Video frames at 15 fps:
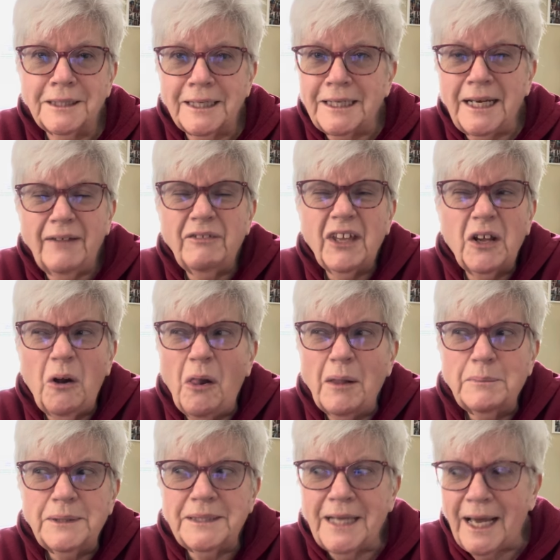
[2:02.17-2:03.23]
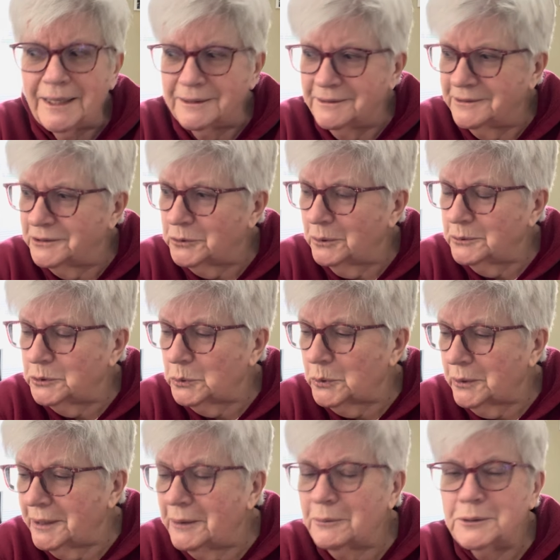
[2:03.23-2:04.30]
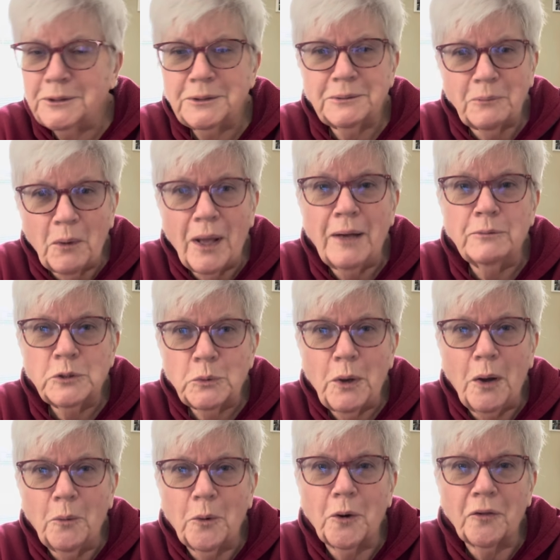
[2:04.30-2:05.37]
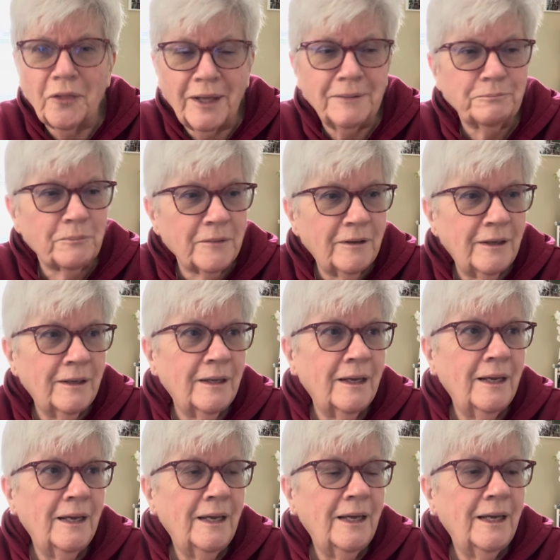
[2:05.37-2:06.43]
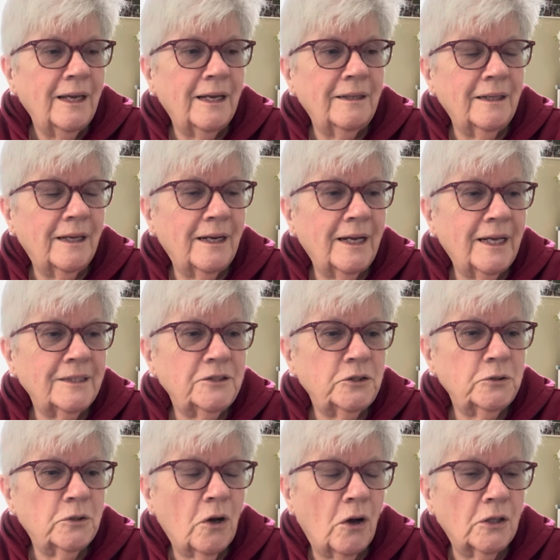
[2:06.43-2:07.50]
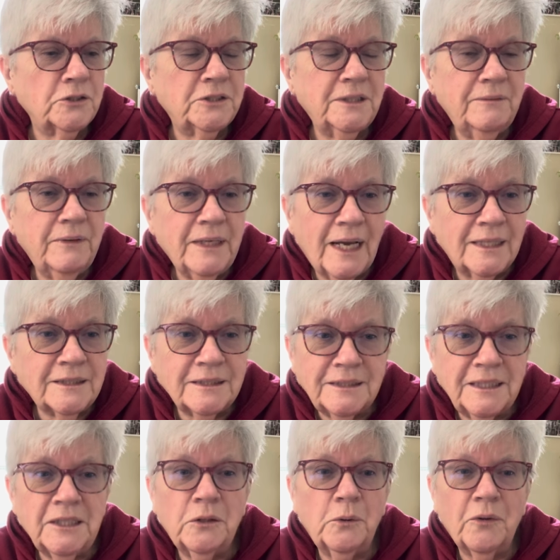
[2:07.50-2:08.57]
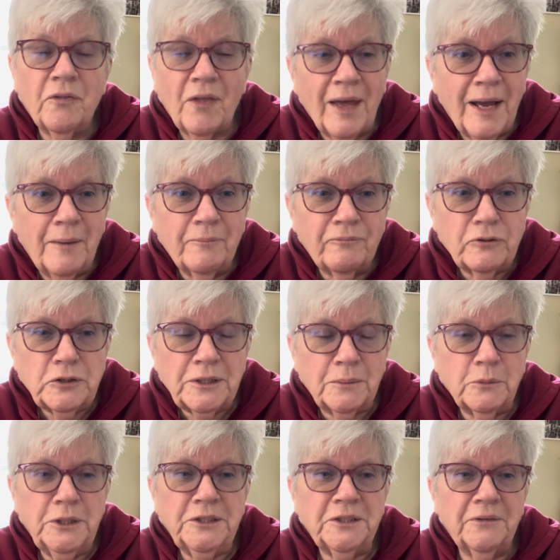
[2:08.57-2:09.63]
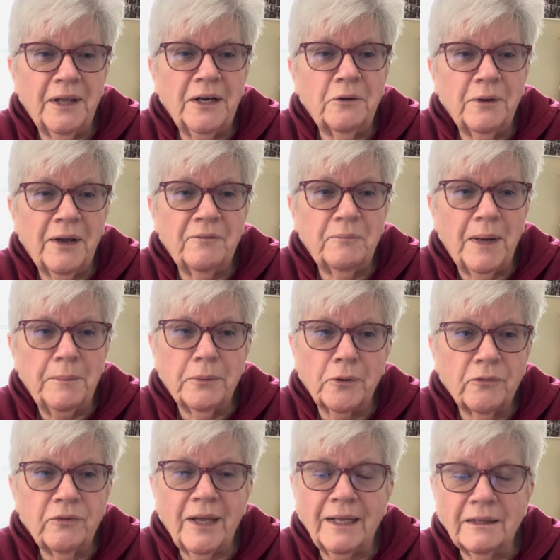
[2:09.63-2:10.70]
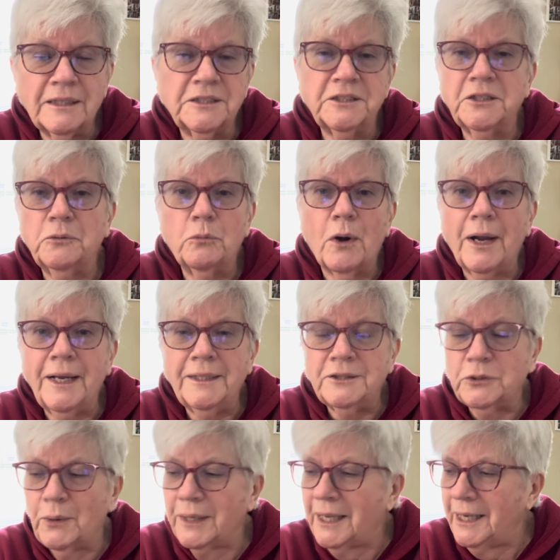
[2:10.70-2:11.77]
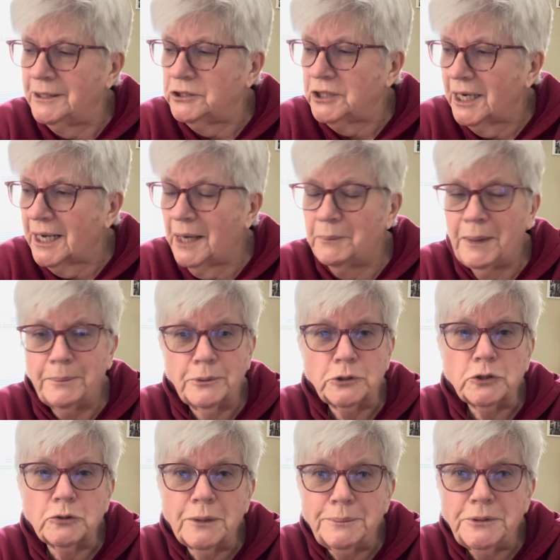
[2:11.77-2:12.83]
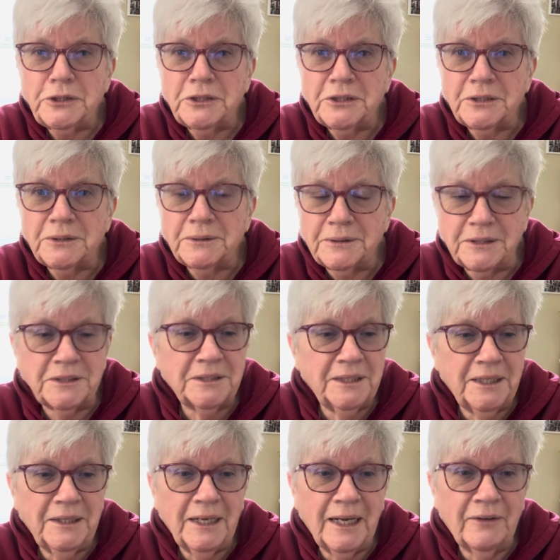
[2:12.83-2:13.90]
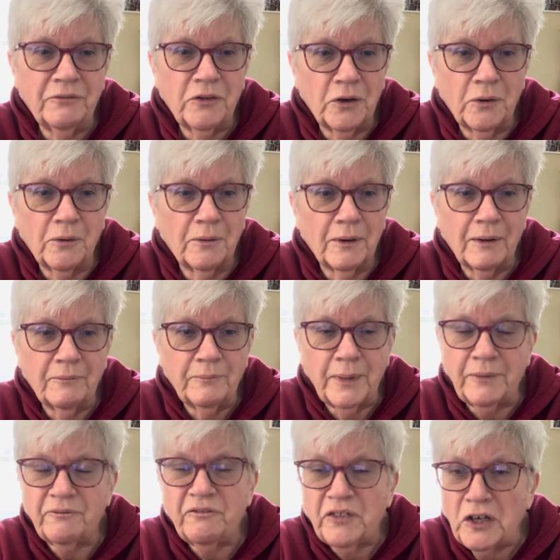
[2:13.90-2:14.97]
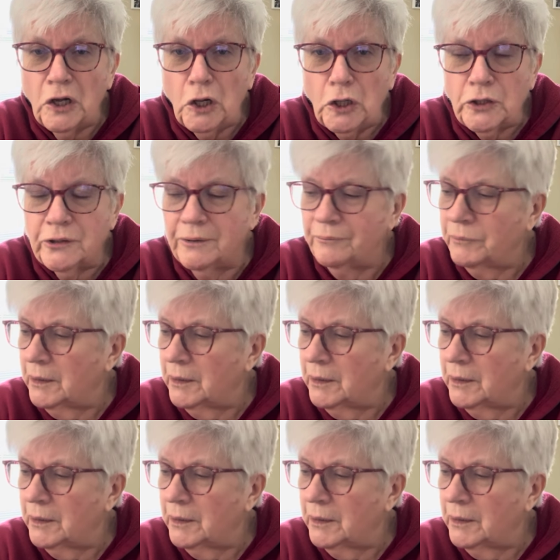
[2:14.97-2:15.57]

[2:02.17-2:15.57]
I didn't have to get all upset. So it was, it was, it was well worth it. And then I had to call CVS and deal with them. For some reason, they don't have my birth date listed right, so I can't check on my prescriptions to see if they're been filled.